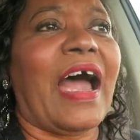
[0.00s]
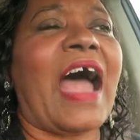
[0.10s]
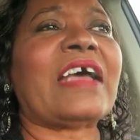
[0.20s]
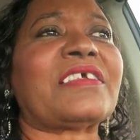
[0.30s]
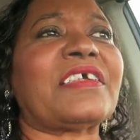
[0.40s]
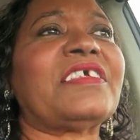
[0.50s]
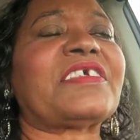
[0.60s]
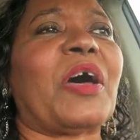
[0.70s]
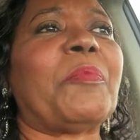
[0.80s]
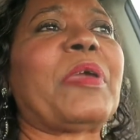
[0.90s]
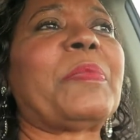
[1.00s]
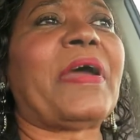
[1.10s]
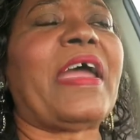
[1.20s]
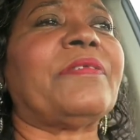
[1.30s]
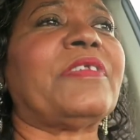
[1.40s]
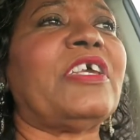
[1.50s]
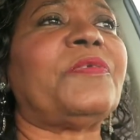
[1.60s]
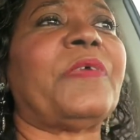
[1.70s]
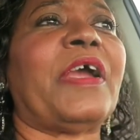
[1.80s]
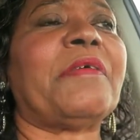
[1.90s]
I see some people have these
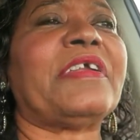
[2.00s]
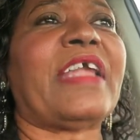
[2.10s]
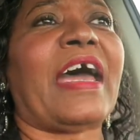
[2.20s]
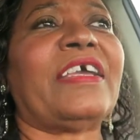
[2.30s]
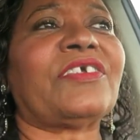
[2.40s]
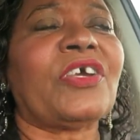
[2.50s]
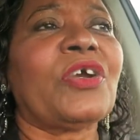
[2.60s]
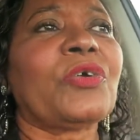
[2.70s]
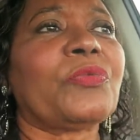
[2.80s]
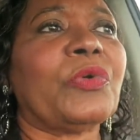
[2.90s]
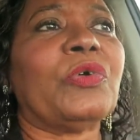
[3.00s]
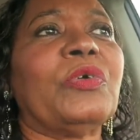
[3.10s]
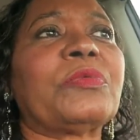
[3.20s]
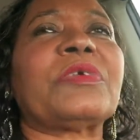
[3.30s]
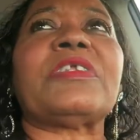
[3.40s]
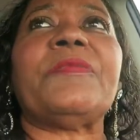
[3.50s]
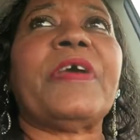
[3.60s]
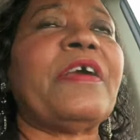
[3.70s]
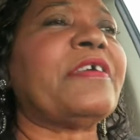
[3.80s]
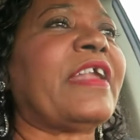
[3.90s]
very nice rooms with a
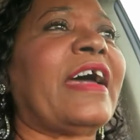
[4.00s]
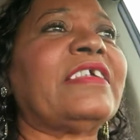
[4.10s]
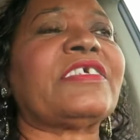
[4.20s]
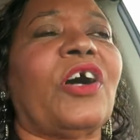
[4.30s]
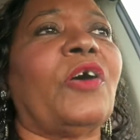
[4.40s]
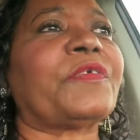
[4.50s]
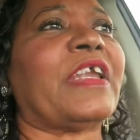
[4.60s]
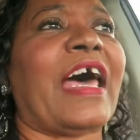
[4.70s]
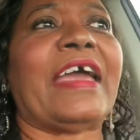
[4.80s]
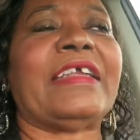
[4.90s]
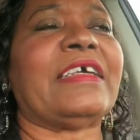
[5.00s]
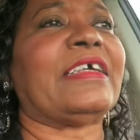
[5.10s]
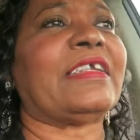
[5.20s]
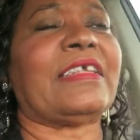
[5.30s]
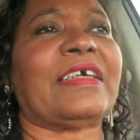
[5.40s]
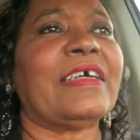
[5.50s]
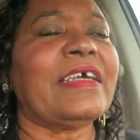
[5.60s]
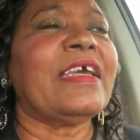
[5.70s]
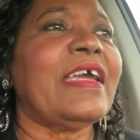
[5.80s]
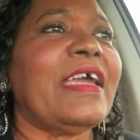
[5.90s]
very nice soft lighting and,
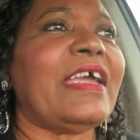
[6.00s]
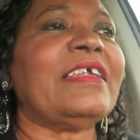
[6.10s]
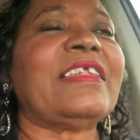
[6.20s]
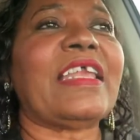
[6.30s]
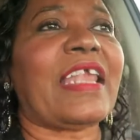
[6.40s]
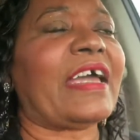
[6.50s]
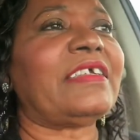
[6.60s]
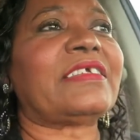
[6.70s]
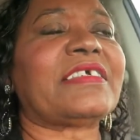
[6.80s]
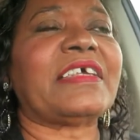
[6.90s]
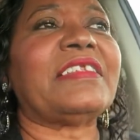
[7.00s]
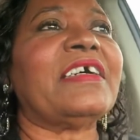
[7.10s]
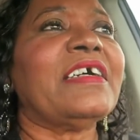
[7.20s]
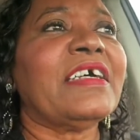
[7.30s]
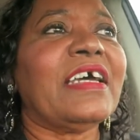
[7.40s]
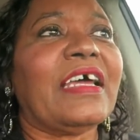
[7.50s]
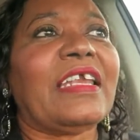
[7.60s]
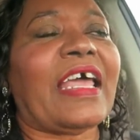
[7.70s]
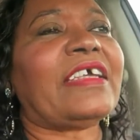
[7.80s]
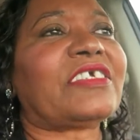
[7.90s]
and the lights and the
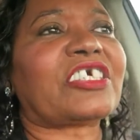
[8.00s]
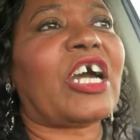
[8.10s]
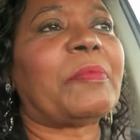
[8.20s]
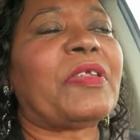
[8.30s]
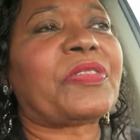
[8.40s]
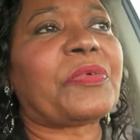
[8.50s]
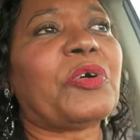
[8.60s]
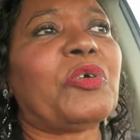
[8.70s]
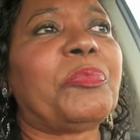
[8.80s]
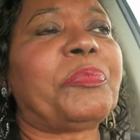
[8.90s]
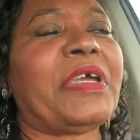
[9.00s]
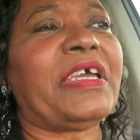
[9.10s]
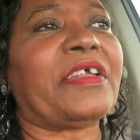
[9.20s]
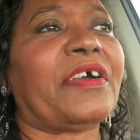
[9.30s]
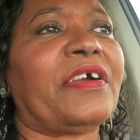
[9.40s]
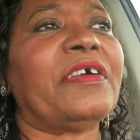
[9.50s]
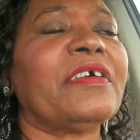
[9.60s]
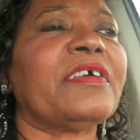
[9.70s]
lights coming through. Peter